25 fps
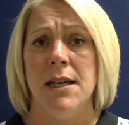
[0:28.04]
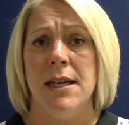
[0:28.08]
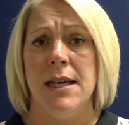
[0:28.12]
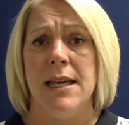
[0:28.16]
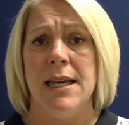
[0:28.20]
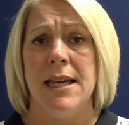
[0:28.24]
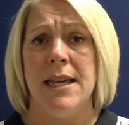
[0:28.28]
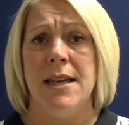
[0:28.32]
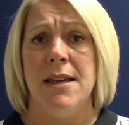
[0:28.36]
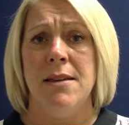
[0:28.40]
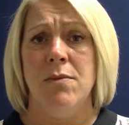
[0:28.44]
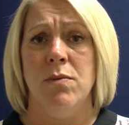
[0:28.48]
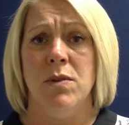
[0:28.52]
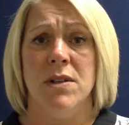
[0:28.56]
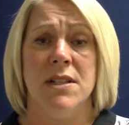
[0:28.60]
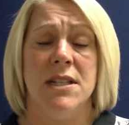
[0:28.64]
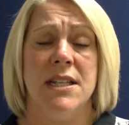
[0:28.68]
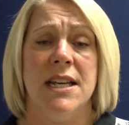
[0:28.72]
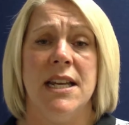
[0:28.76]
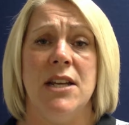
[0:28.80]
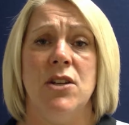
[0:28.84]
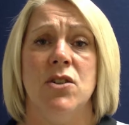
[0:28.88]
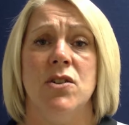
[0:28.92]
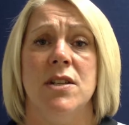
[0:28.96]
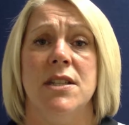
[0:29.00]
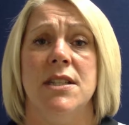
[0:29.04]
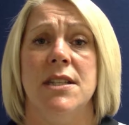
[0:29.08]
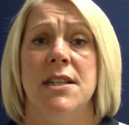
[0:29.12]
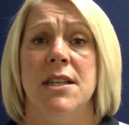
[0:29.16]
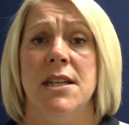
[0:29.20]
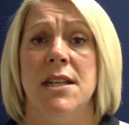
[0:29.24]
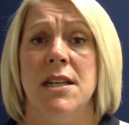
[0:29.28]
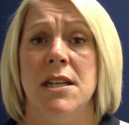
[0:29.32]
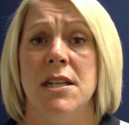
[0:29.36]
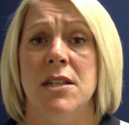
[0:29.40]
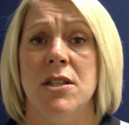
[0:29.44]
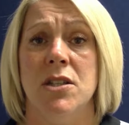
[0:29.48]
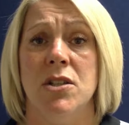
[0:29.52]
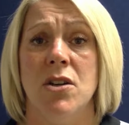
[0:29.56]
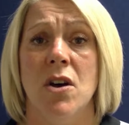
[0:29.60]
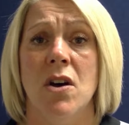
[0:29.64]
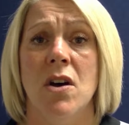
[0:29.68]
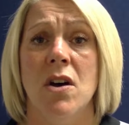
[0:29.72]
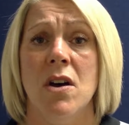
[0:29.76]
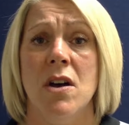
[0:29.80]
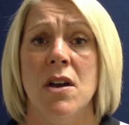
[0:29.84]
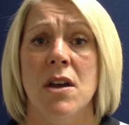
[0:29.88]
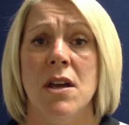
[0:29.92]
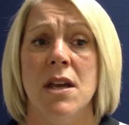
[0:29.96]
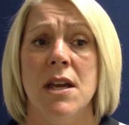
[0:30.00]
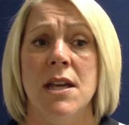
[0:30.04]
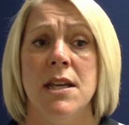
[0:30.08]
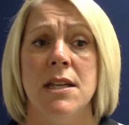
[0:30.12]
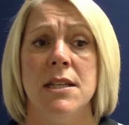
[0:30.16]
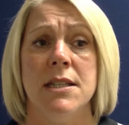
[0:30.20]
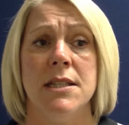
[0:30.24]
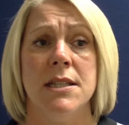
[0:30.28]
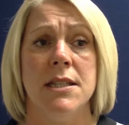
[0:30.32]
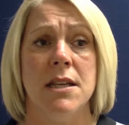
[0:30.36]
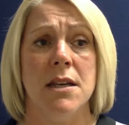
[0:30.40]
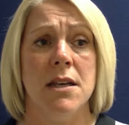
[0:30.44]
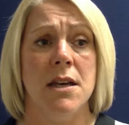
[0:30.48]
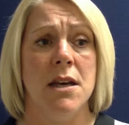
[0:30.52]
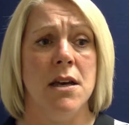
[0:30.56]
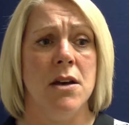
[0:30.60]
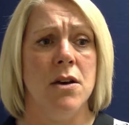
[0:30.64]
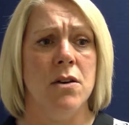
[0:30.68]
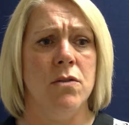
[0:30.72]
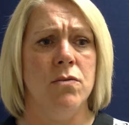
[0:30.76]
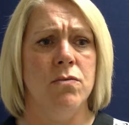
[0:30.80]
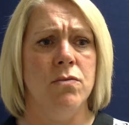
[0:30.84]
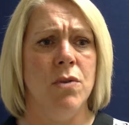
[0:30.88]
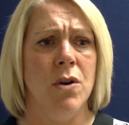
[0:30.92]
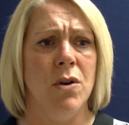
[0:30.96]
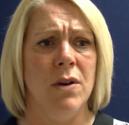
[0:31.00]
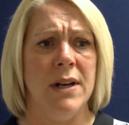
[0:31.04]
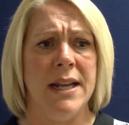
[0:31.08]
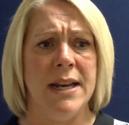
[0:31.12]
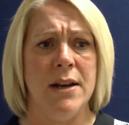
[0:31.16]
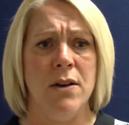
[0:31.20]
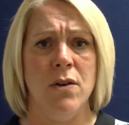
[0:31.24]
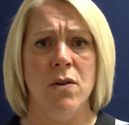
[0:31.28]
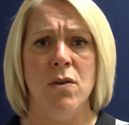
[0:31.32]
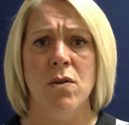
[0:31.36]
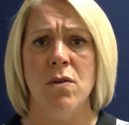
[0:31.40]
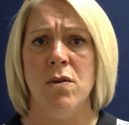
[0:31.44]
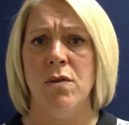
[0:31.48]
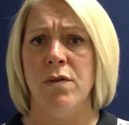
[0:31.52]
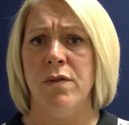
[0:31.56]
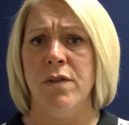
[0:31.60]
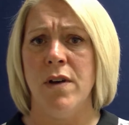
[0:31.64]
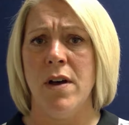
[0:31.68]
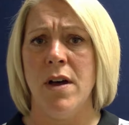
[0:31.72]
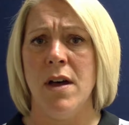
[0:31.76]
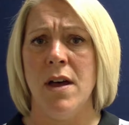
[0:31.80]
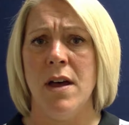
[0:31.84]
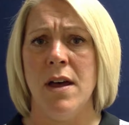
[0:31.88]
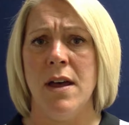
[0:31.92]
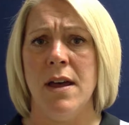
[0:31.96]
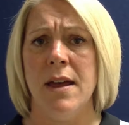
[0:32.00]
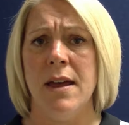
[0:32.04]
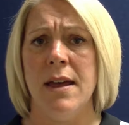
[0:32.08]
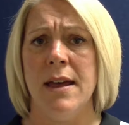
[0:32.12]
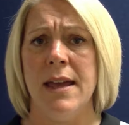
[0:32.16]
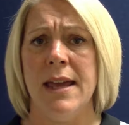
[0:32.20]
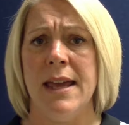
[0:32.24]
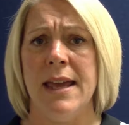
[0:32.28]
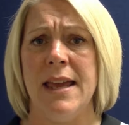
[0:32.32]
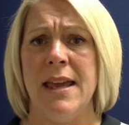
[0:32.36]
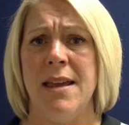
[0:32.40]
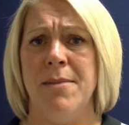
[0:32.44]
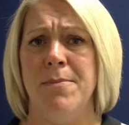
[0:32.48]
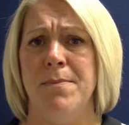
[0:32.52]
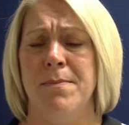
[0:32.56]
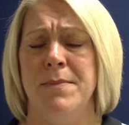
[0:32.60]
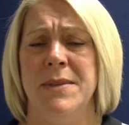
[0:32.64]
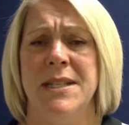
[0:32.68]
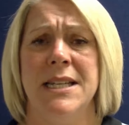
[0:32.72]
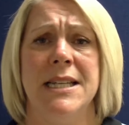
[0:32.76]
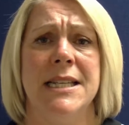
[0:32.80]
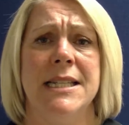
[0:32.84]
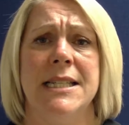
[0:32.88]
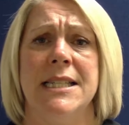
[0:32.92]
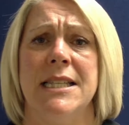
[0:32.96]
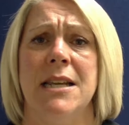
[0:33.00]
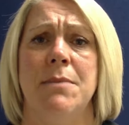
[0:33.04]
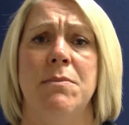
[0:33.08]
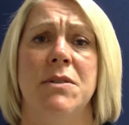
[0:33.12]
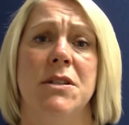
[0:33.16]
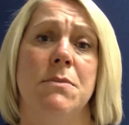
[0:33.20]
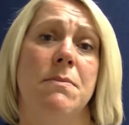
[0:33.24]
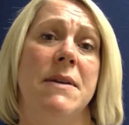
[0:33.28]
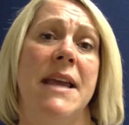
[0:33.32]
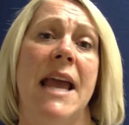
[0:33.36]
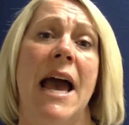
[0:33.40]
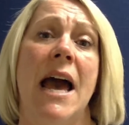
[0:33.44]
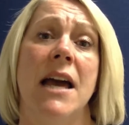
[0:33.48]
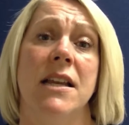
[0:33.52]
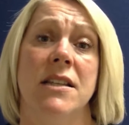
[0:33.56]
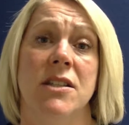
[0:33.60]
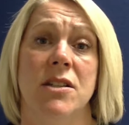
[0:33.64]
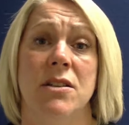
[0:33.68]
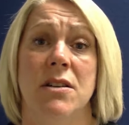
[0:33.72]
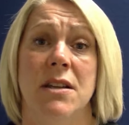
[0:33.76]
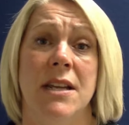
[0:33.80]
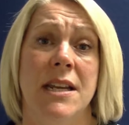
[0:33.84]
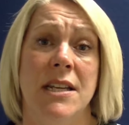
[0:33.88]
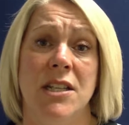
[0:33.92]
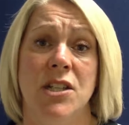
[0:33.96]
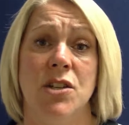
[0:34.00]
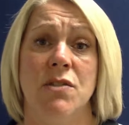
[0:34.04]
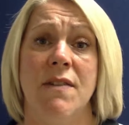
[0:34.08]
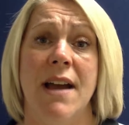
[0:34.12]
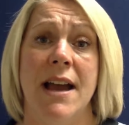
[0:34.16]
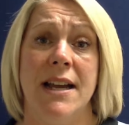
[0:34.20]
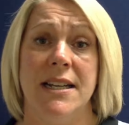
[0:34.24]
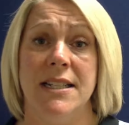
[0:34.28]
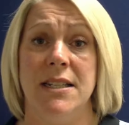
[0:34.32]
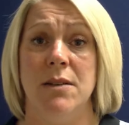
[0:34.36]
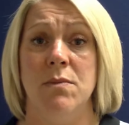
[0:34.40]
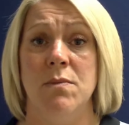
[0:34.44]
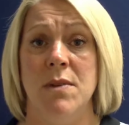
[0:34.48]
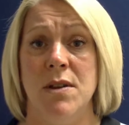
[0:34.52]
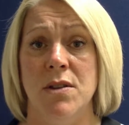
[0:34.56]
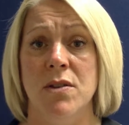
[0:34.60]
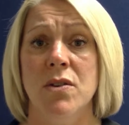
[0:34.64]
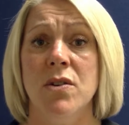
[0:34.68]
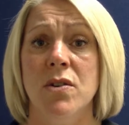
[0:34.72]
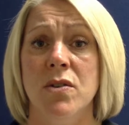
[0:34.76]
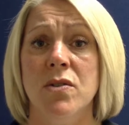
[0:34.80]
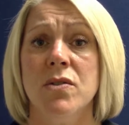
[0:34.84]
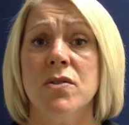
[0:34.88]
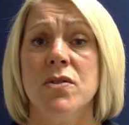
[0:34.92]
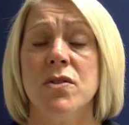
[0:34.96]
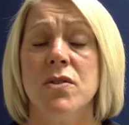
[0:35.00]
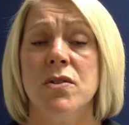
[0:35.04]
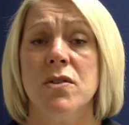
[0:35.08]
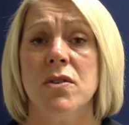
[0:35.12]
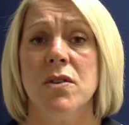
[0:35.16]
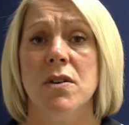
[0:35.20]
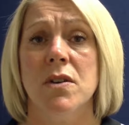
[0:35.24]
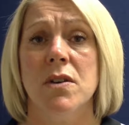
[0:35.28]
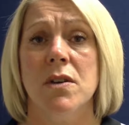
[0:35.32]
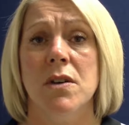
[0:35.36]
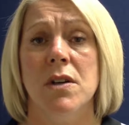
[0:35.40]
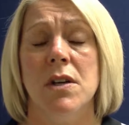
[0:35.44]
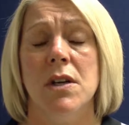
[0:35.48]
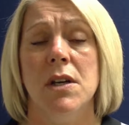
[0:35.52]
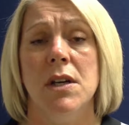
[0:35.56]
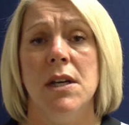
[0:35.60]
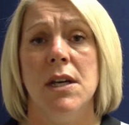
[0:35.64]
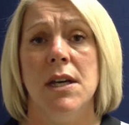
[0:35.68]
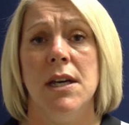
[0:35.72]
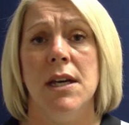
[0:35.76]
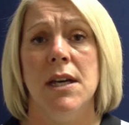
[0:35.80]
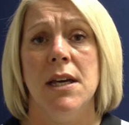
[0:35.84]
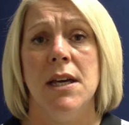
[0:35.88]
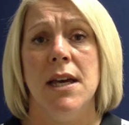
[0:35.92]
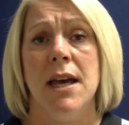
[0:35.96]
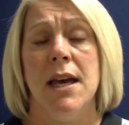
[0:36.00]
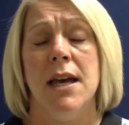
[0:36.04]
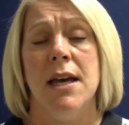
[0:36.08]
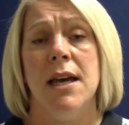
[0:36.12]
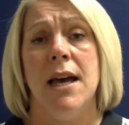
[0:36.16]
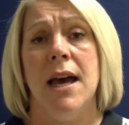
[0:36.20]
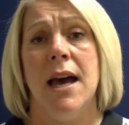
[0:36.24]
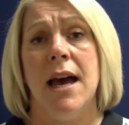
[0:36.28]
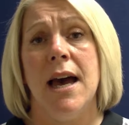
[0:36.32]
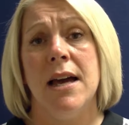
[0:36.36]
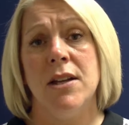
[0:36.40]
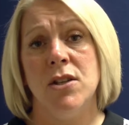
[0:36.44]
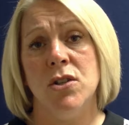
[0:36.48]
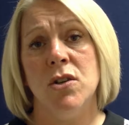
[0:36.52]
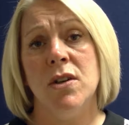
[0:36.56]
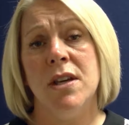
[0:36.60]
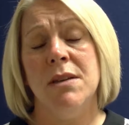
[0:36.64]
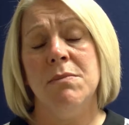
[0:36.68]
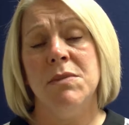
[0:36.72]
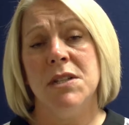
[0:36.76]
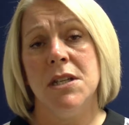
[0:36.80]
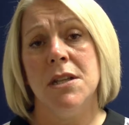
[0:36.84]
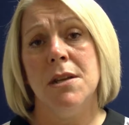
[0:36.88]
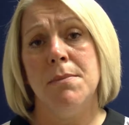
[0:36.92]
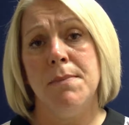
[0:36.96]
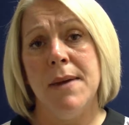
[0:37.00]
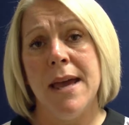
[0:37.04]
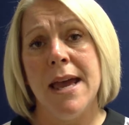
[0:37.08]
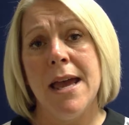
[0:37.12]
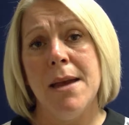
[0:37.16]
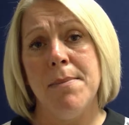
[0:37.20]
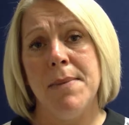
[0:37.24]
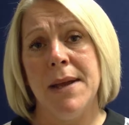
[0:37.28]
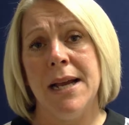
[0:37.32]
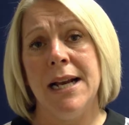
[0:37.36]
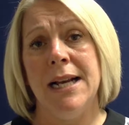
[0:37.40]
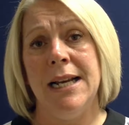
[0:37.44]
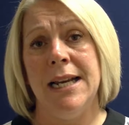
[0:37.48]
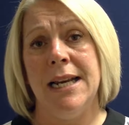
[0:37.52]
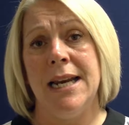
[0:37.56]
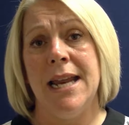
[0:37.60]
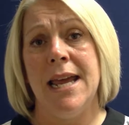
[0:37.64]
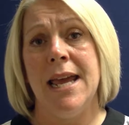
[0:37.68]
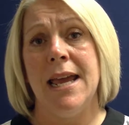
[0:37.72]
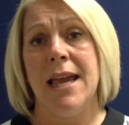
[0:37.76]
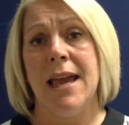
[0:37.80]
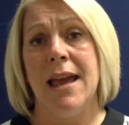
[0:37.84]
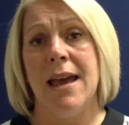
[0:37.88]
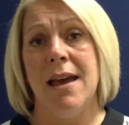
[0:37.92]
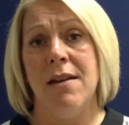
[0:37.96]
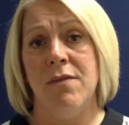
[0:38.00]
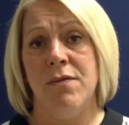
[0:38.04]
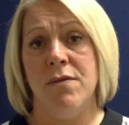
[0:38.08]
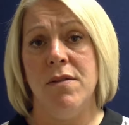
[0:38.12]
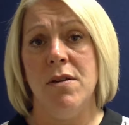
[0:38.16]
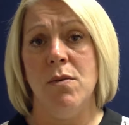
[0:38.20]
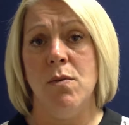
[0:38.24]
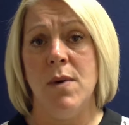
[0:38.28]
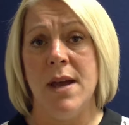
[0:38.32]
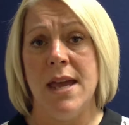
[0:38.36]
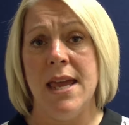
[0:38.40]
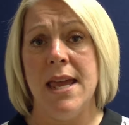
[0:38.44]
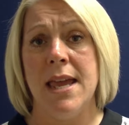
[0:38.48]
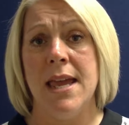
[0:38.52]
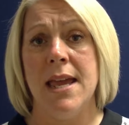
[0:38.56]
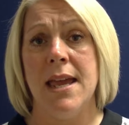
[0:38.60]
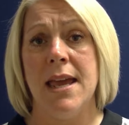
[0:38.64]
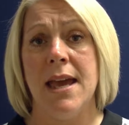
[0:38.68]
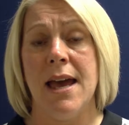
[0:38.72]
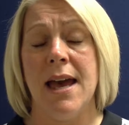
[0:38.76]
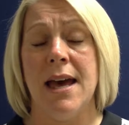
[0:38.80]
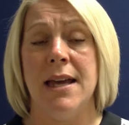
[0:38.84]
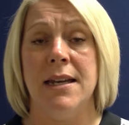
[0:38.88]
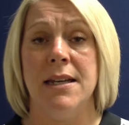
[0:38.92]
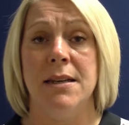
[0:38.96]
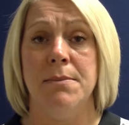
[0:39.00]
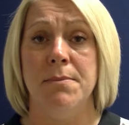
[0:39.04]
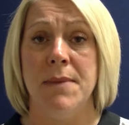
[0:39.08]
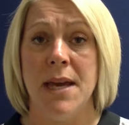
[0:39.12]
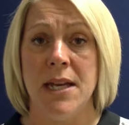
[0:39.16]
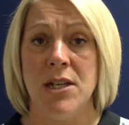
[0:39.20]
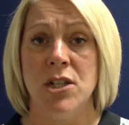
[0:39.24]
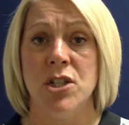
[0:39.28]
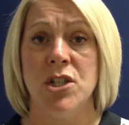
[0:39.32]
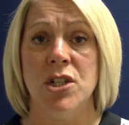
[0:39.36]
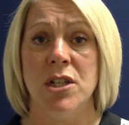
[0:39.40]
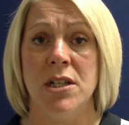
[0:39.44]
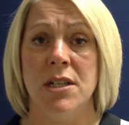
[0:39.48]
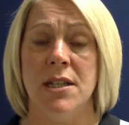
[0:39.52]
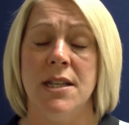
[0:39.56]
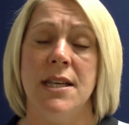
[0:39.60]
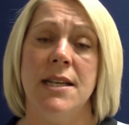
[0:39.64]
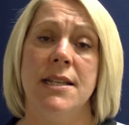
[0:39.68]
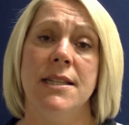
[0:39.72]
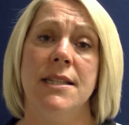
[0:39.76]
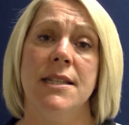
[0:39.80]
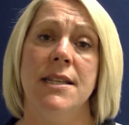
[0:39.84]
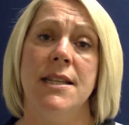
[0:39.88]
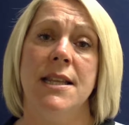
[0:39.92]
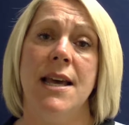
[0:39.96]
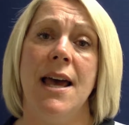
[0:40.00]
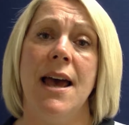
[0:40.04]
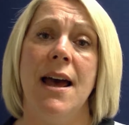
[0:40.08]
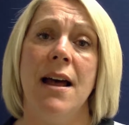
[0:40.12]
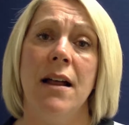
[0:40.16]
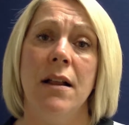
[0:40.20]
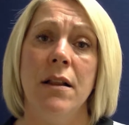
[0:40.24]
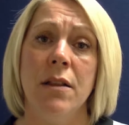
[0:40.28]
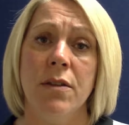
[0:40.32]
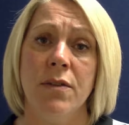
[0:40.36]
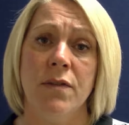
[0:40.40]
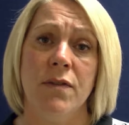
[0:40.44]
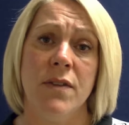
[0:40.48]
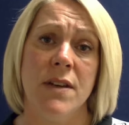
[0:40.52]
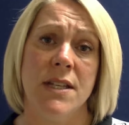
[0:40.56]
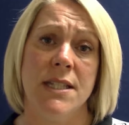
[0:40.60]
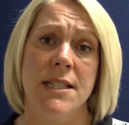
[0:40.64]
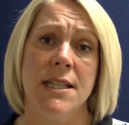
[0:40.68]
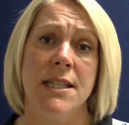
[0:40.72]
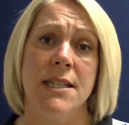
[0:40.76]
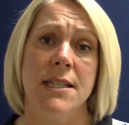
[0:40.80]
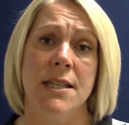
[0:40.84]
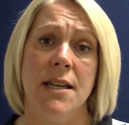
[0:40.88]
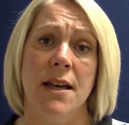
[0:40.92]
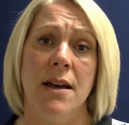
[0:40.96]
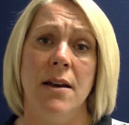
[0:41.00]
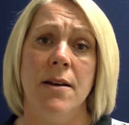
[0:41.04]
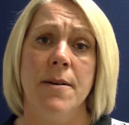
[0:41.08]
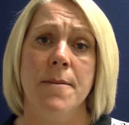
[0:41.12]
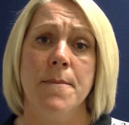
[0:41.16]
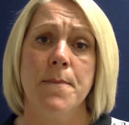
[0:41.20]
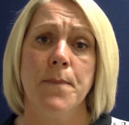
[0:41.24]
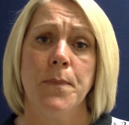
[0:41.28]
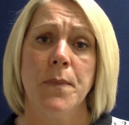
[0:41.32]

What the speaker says: He wasn't interested in his toys, rolling over. He didn't seem to be interacting with us. I took him to the baby clinic every week and I mentioned this to the health visitor,